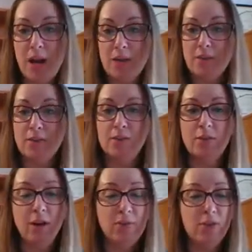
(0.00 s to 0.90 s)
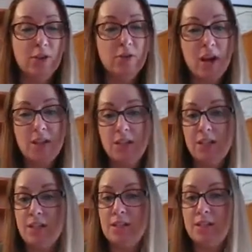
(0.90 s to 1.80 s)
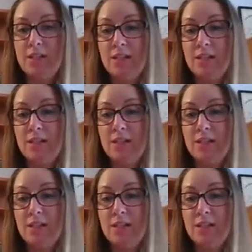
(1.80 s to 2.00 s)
So it's great for scratches,